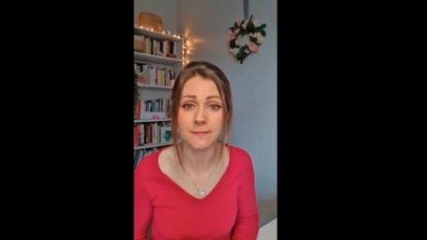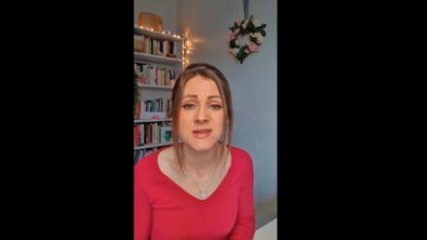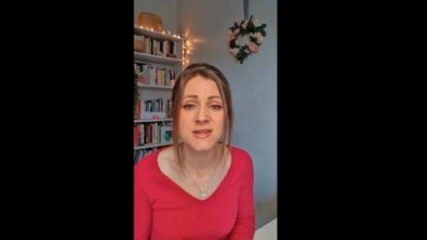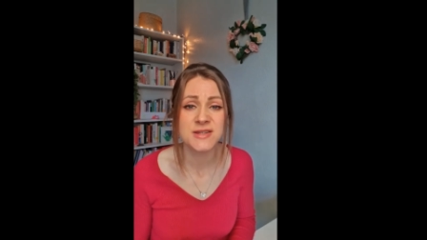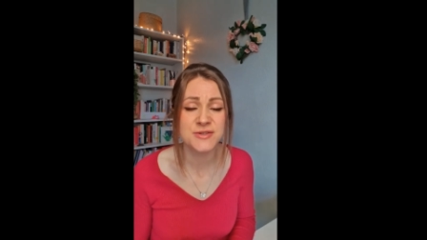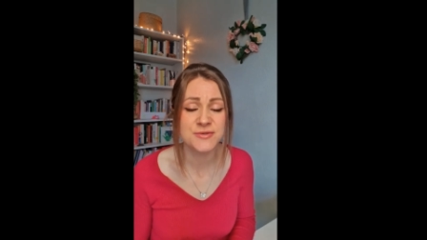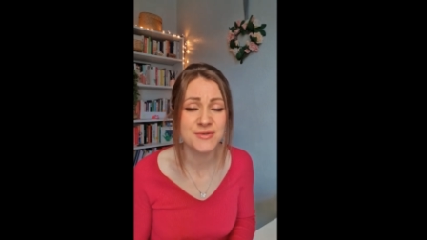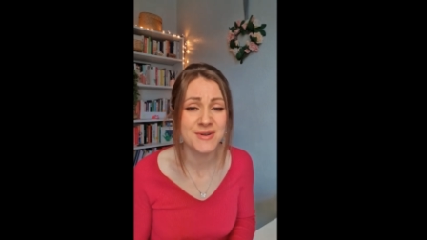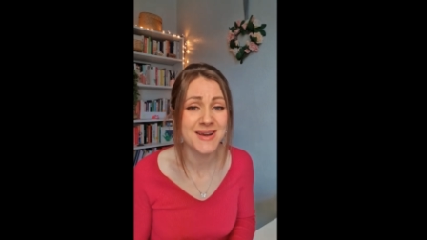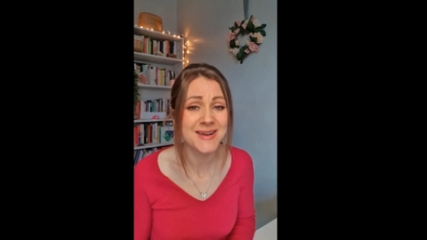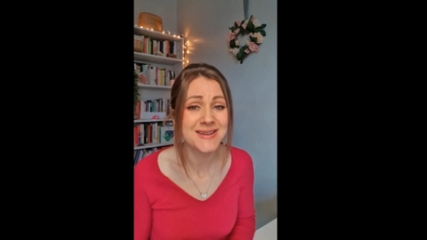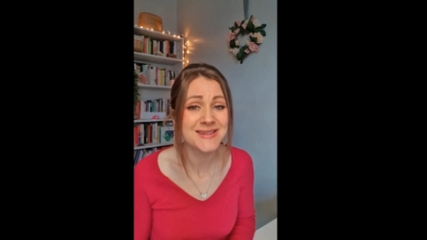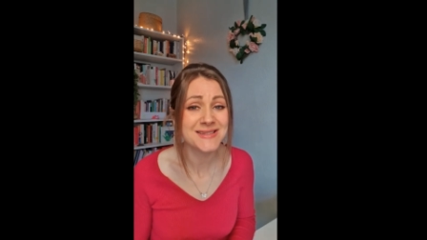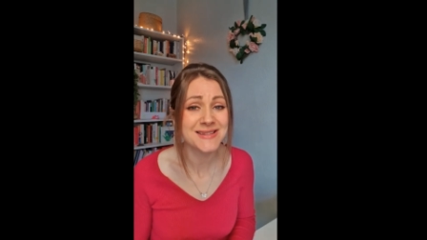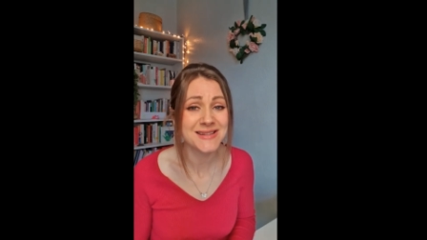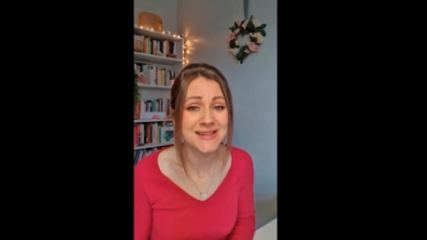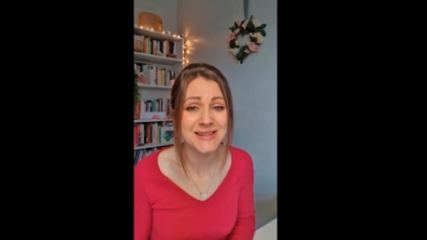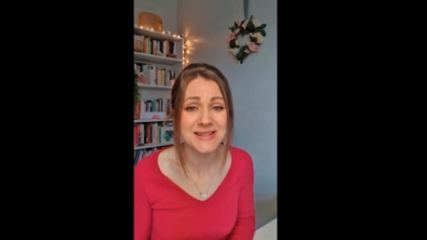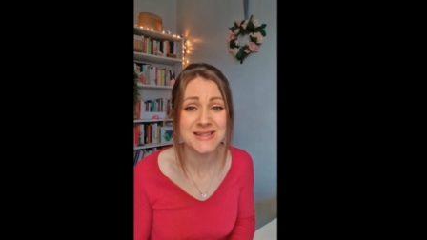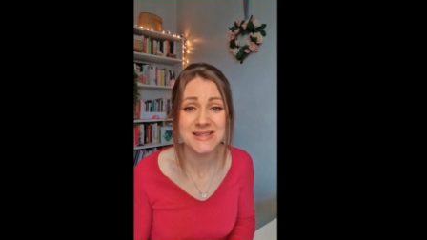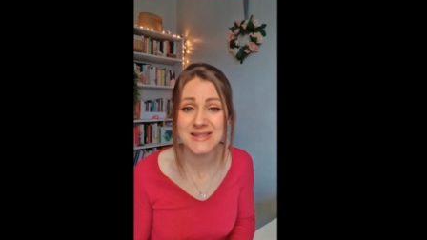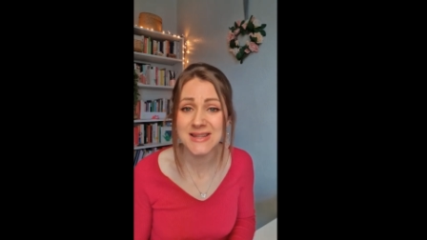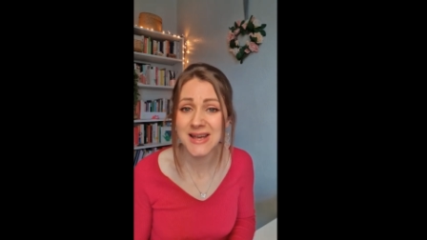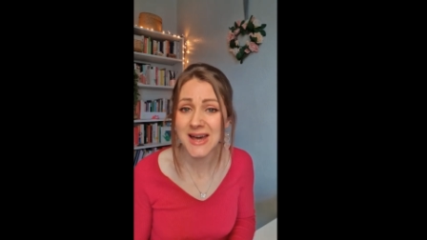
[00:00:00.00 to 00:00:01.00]
Stress,
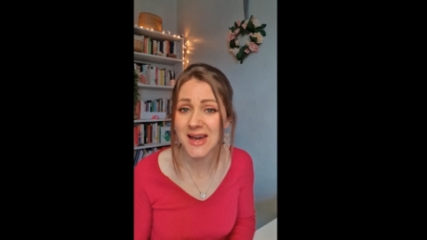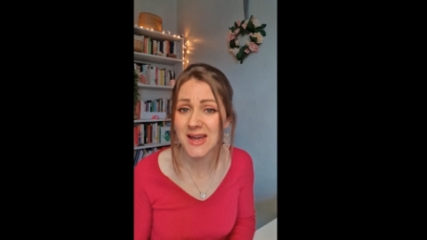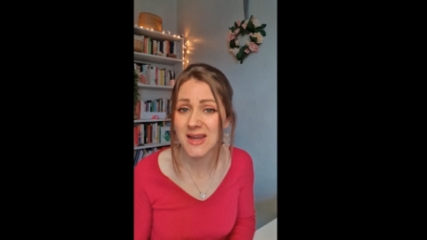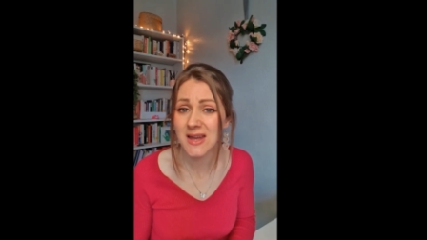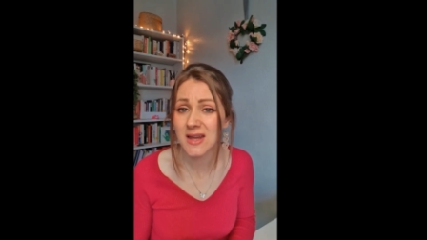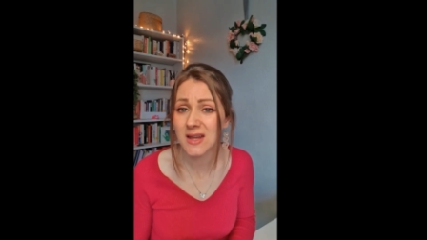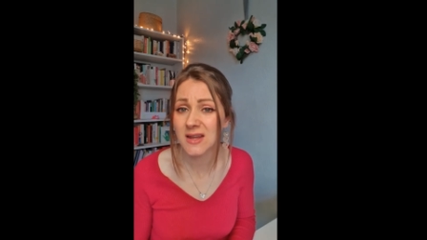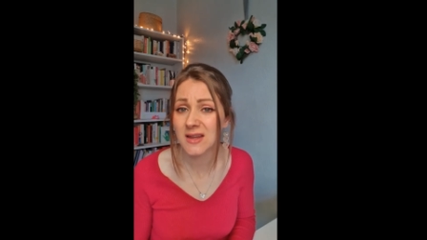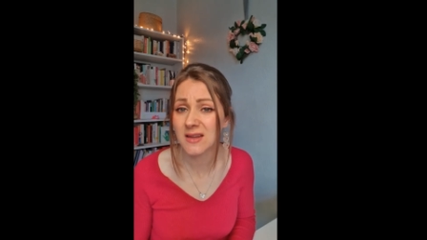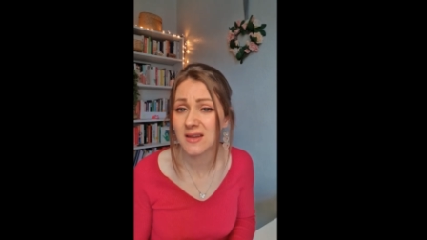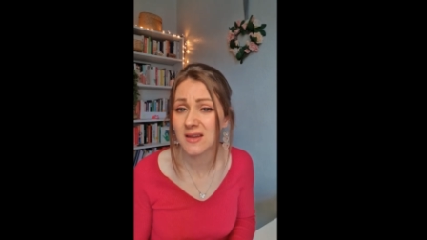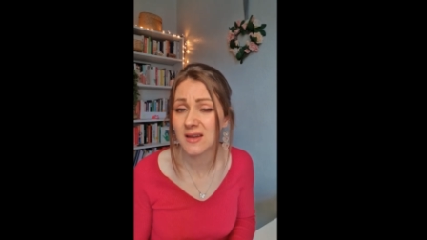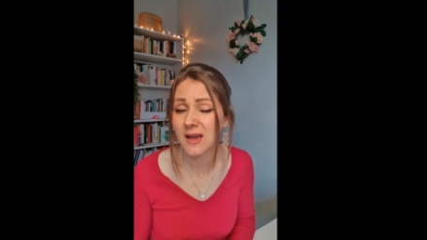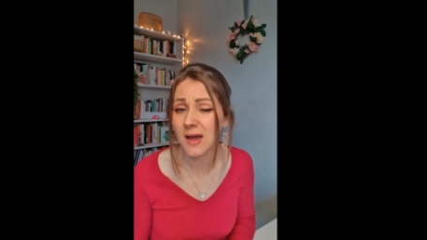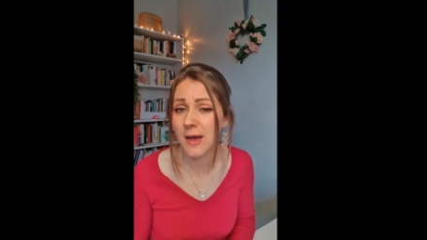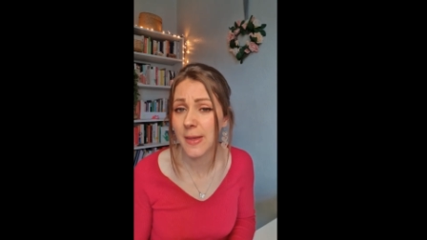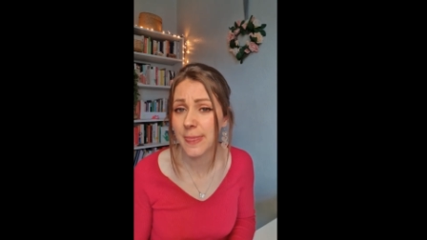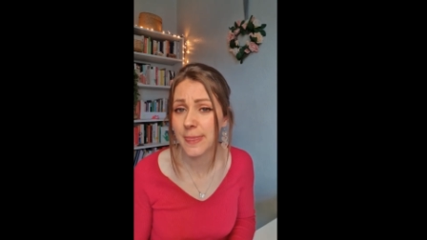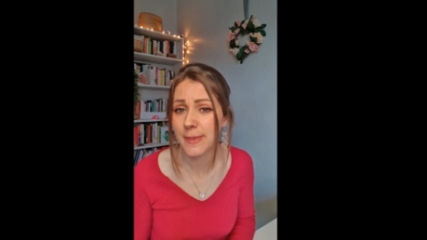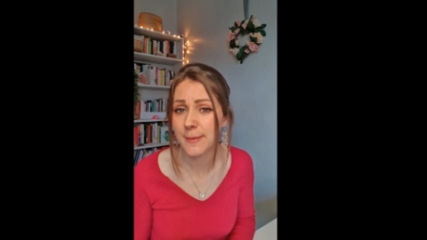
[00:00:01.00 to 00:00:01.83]
anxiety, and